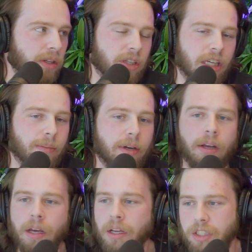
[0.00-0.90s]
the team and
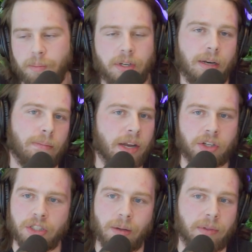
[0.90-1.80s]
someone didn't
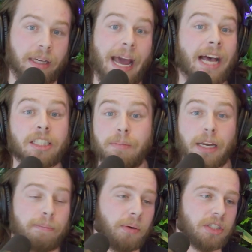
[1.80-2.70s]
mention something and asked me
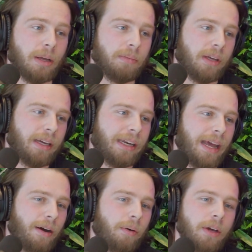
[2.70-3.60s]
to build something. And
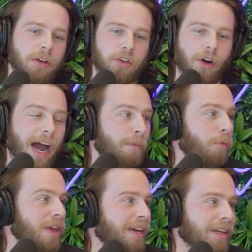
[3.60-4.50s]
now, I'm a
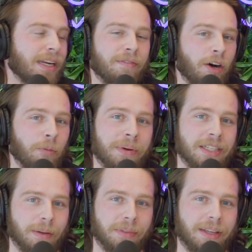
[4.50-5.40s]
week into developing
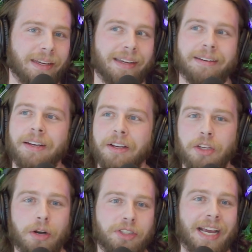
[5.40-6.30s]
something and,
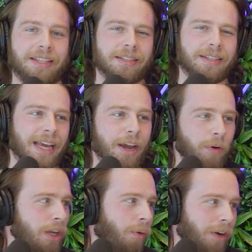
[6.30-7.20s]
Jason says, hey,
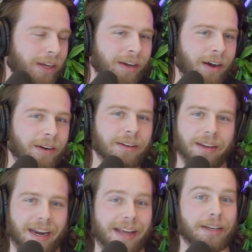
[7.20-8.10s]
what are you working on?
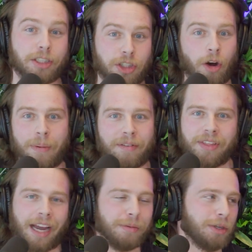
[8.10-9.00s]
And I show him
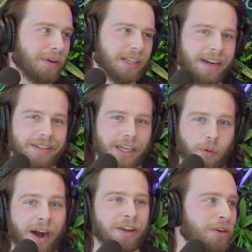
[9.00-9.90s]
everything. I'm super excited. He's like,
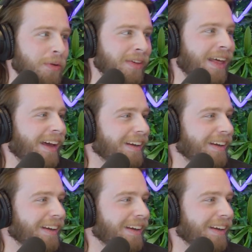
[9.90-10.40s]
why are you doing that?